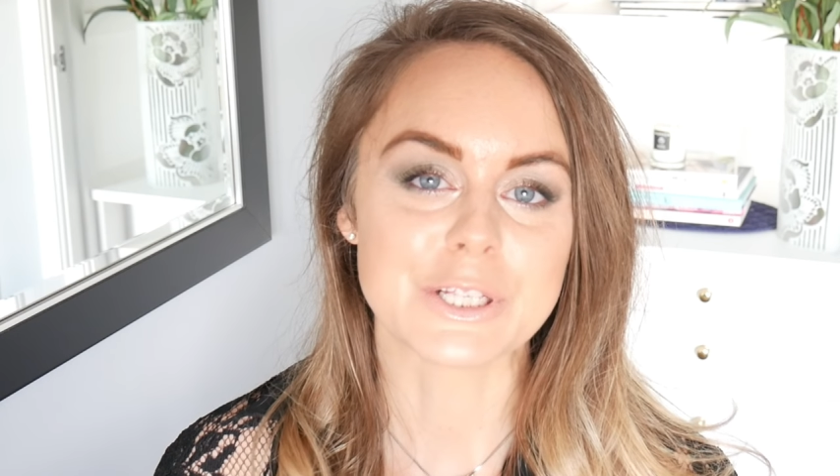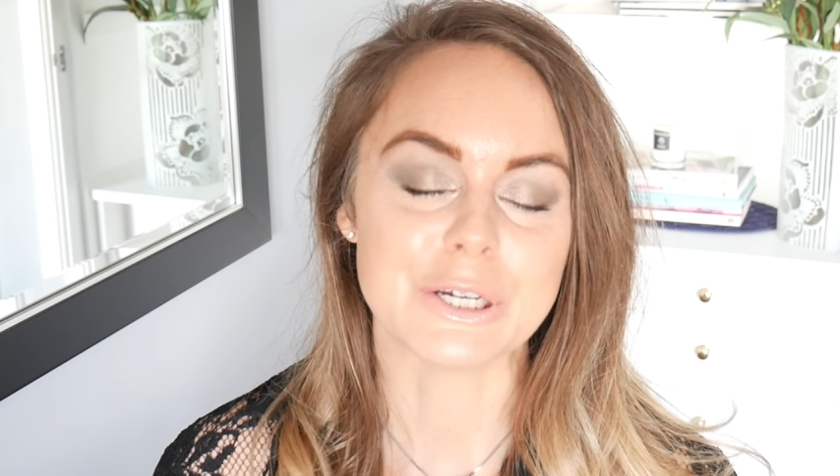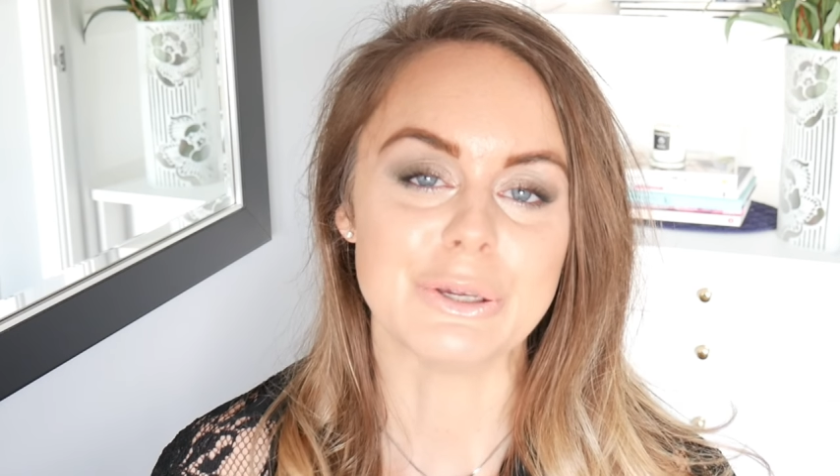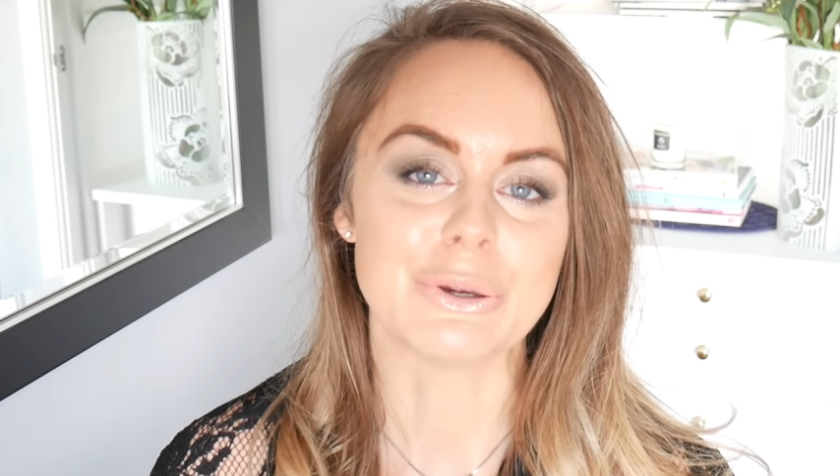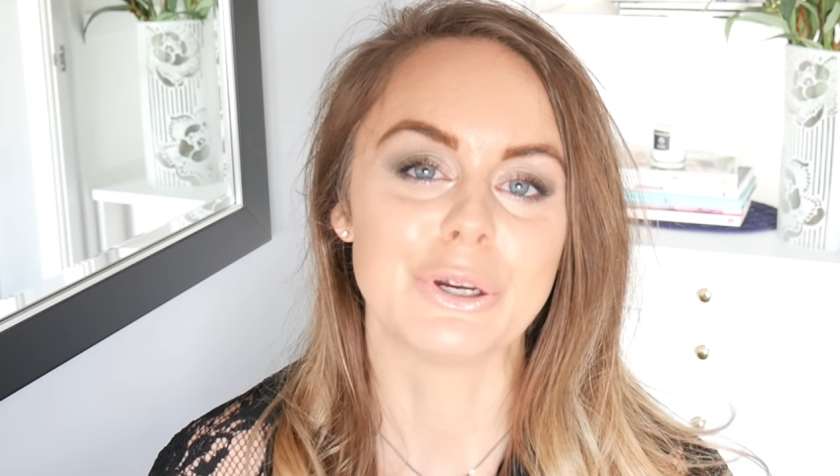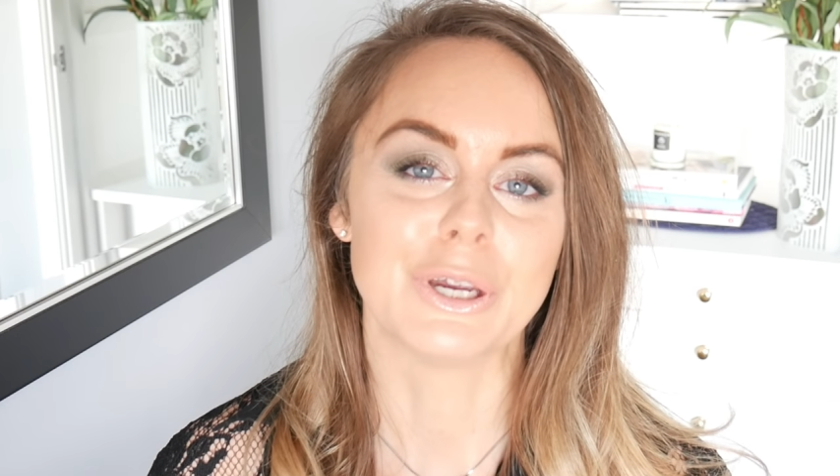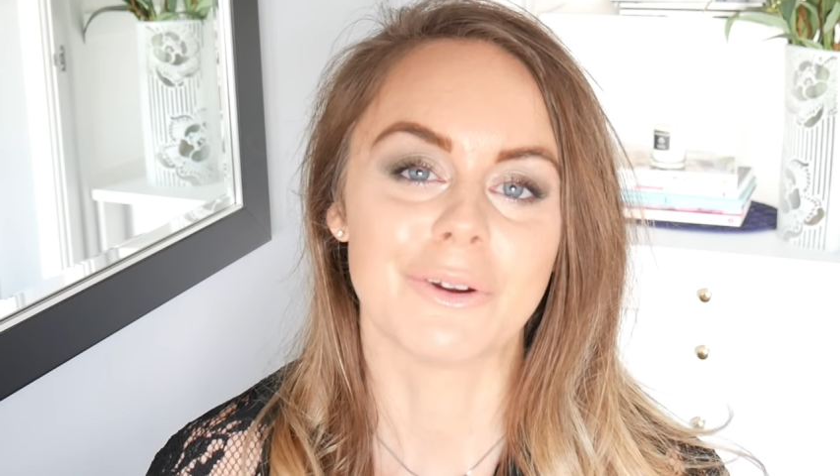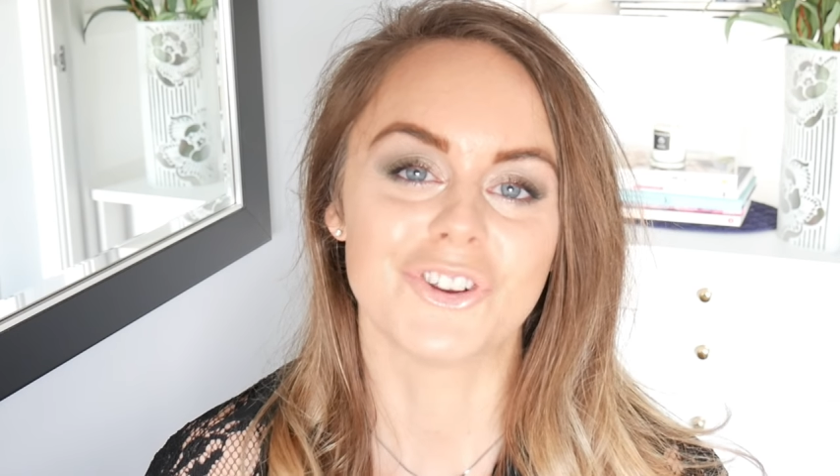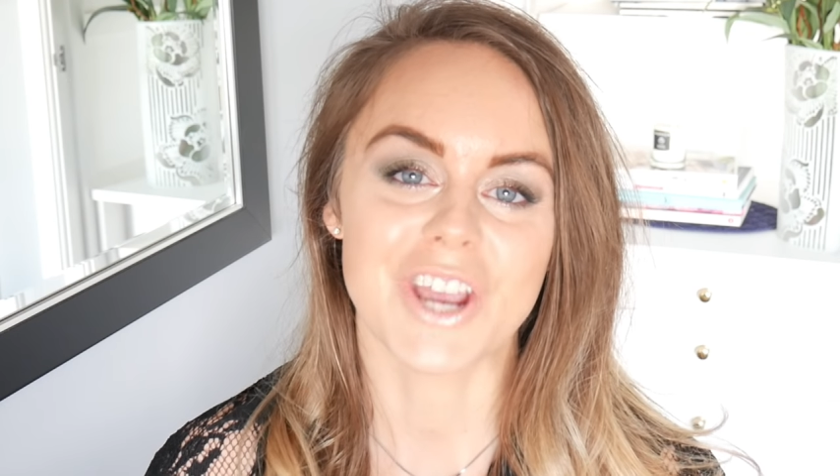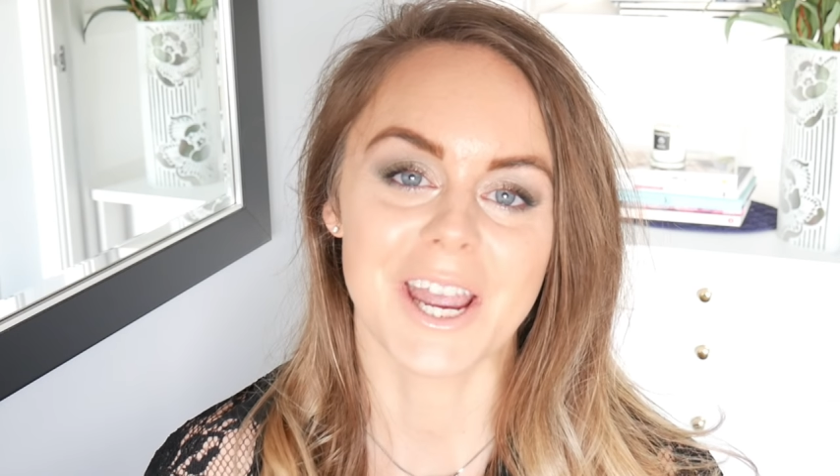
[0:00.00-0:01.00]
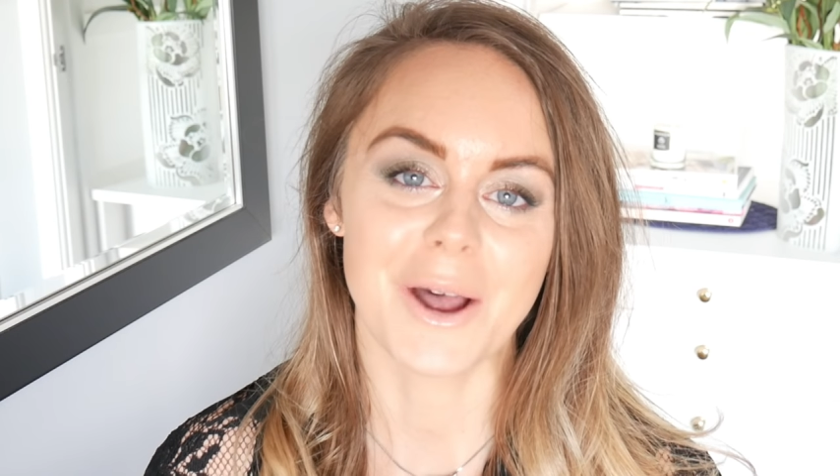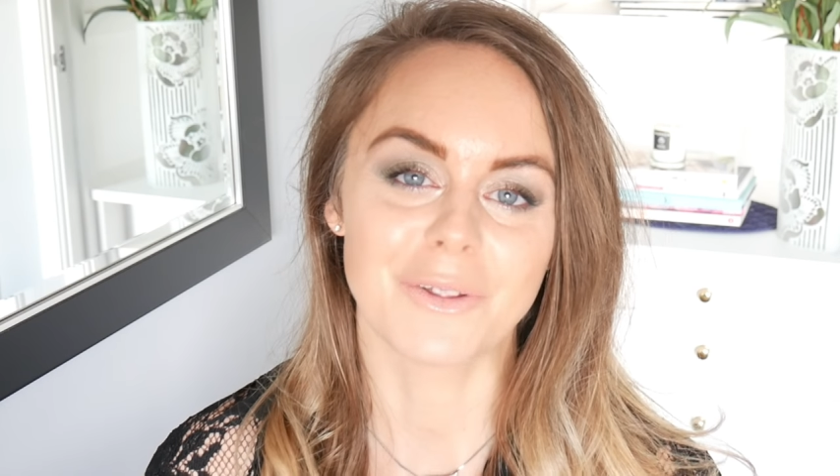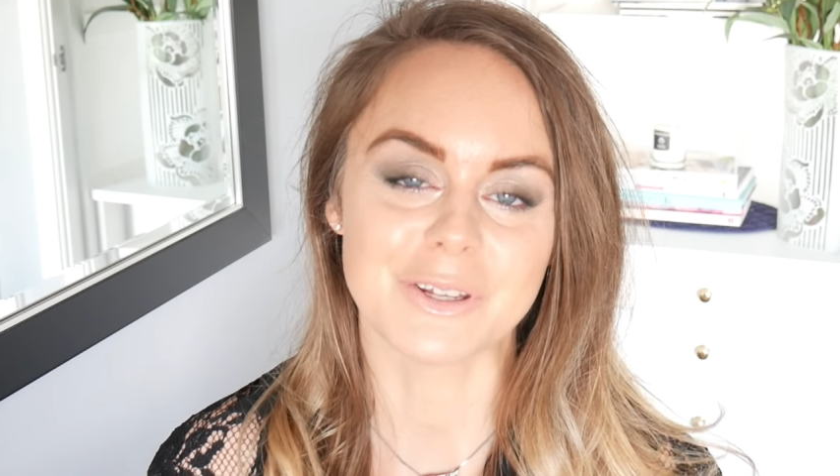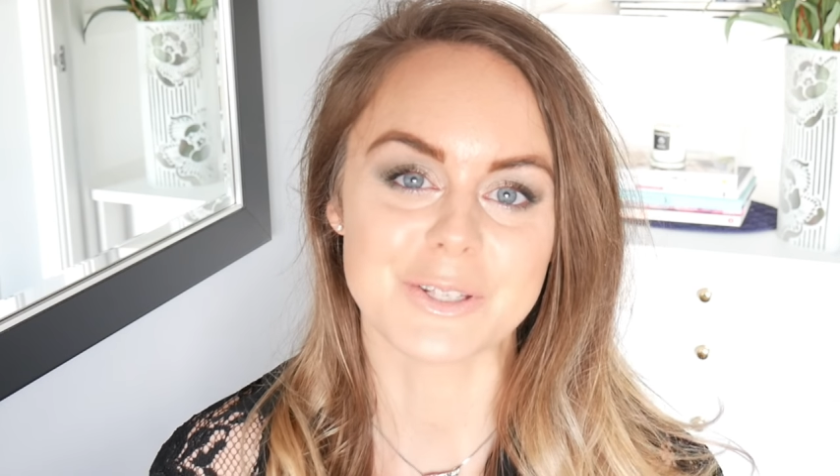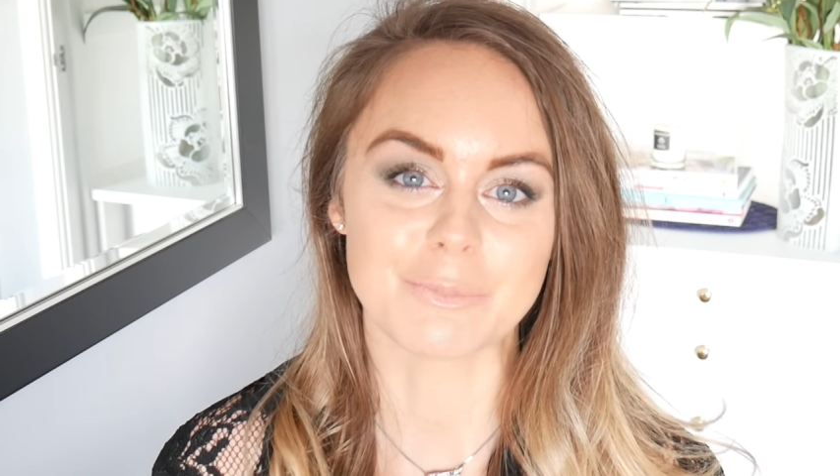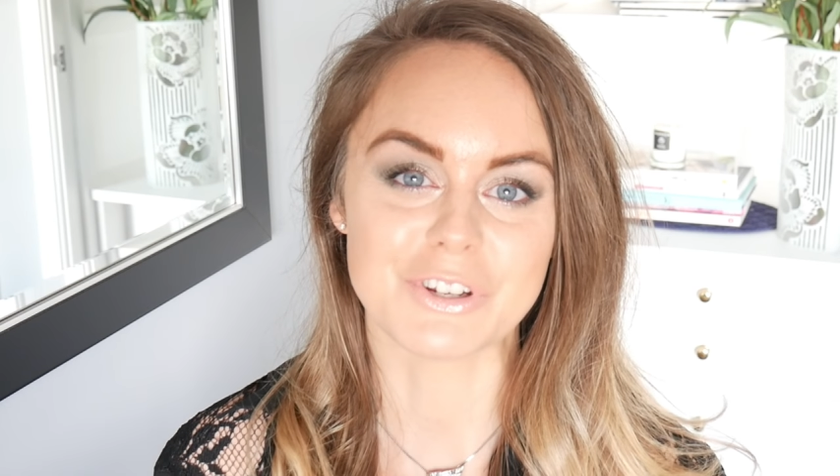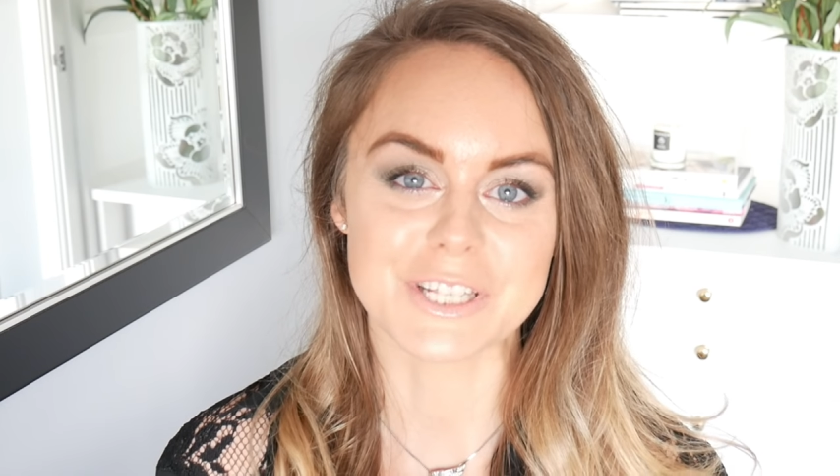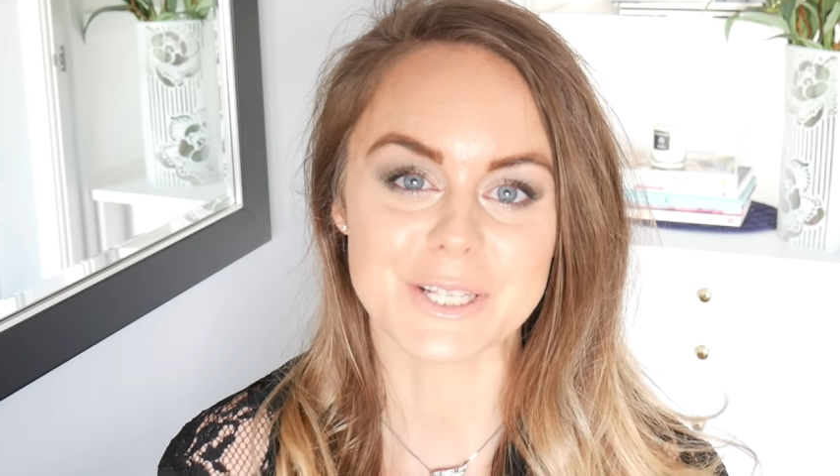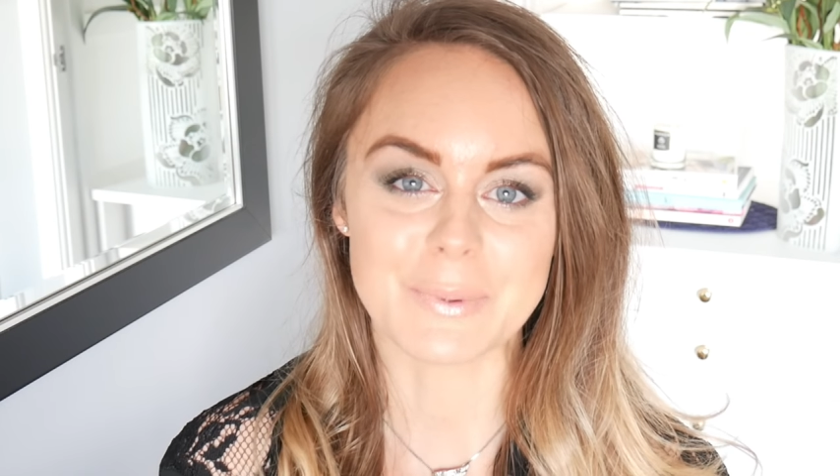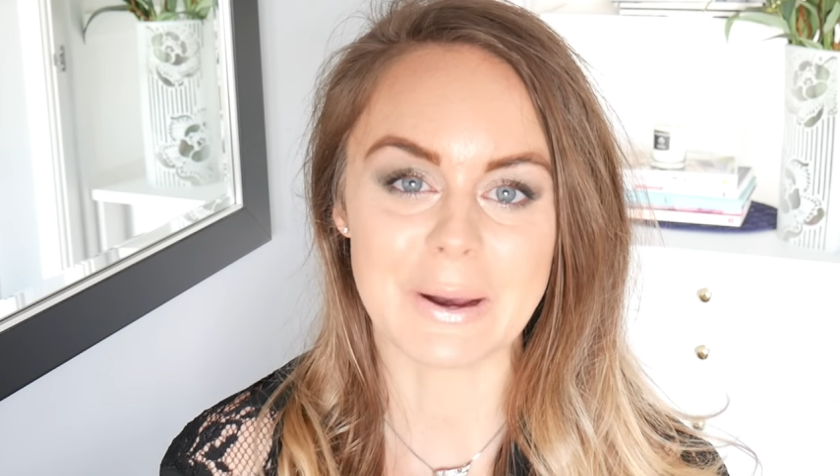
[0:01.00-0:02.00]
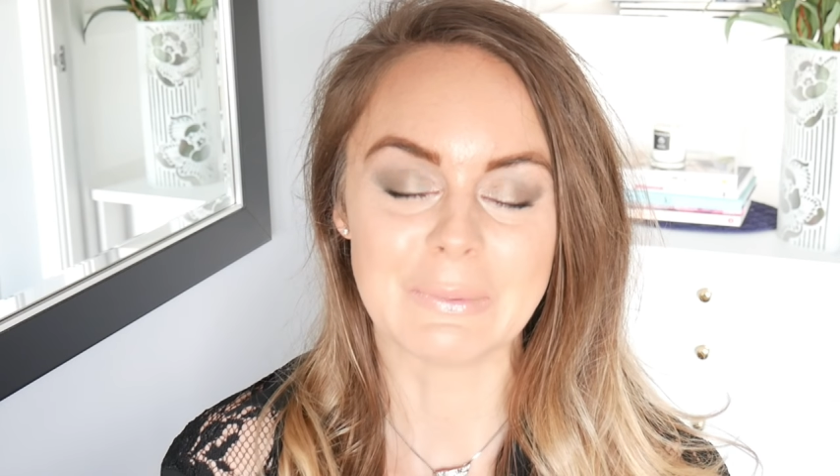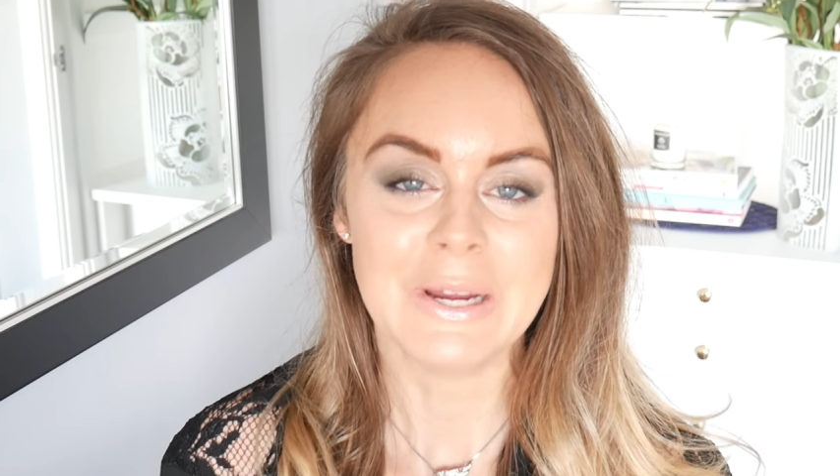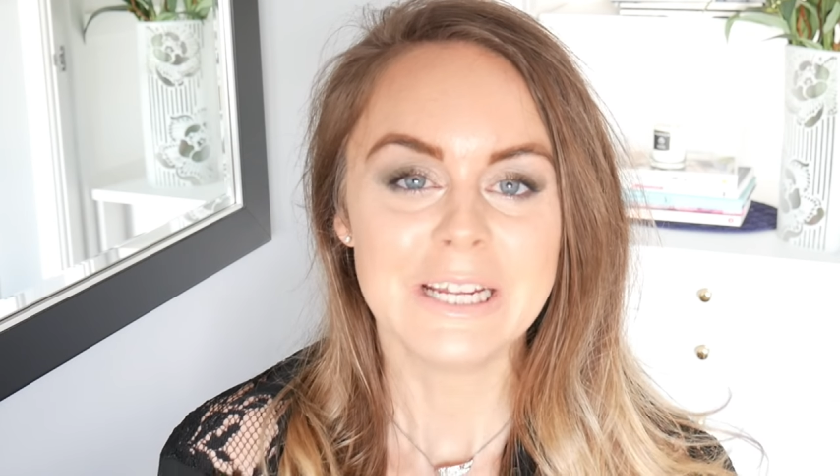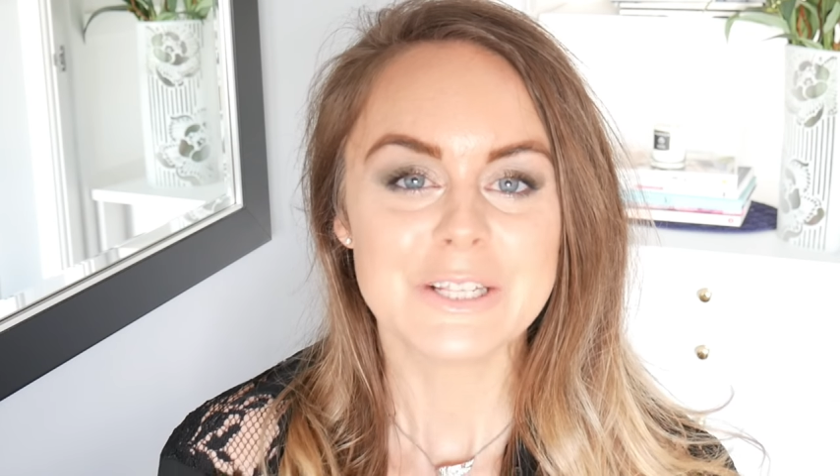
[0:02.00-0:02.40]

so you can go and check out those options as well.